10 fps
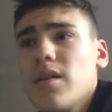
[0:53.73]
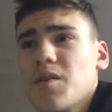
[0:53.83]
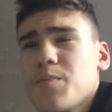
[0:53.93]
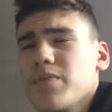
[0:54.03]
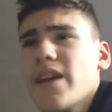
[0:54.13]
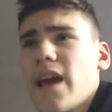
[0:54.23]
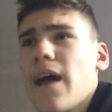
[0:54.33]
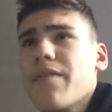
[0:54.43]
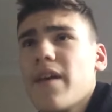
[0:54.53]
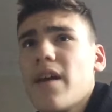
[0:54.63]
There was plenty
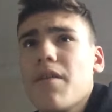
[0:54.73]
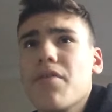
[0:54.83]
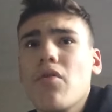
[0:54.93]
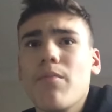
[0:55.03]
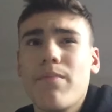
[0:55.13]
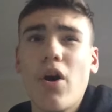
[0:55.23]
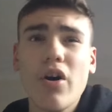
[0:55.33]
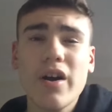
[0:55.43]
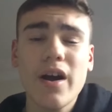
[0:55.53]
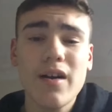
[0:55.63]
out there. I thought
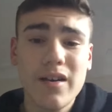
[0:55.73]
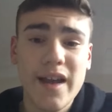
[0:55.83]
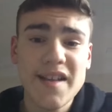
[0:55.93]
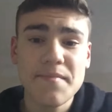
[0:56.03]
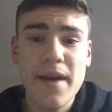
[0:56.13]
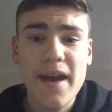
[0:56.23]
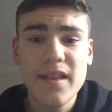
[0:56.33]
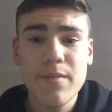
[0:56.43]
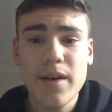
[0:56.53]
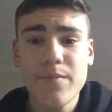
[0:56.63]
Ponga against
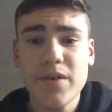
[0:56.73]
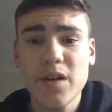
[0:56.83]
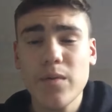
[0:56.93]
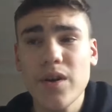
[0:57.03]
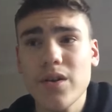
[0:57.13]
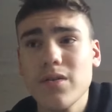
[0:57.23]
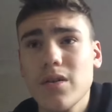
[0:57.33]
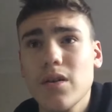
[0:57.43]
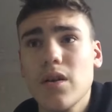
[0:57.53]
Manly played pretty well.